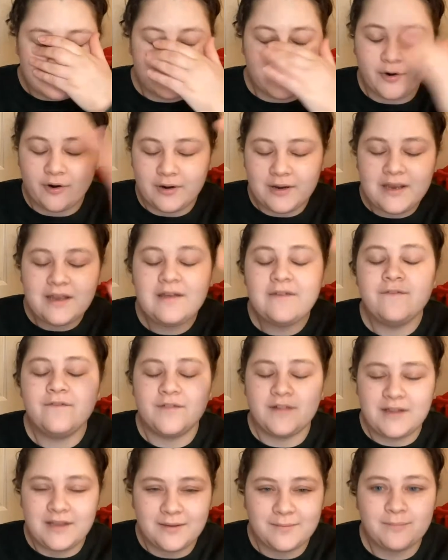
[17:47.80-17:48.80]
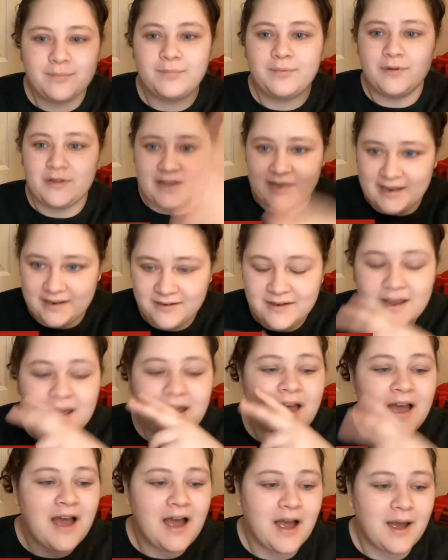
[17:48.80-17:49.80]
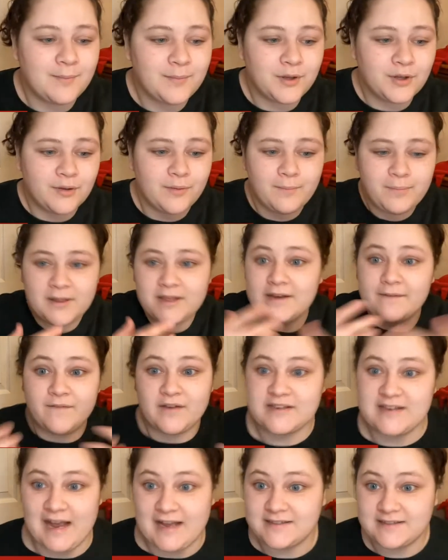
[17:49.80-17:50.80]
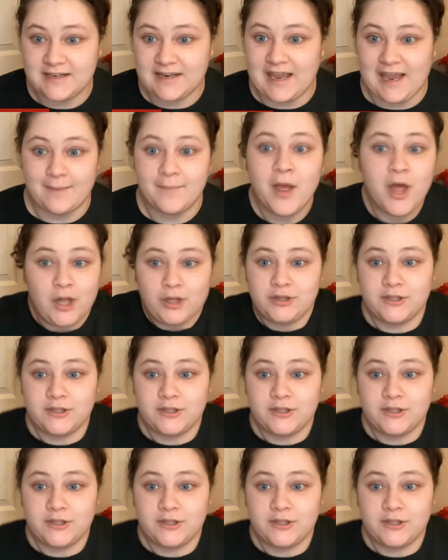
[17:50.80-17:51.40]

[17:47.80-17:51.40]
Marie-Philippe Poulin played a fantastic game.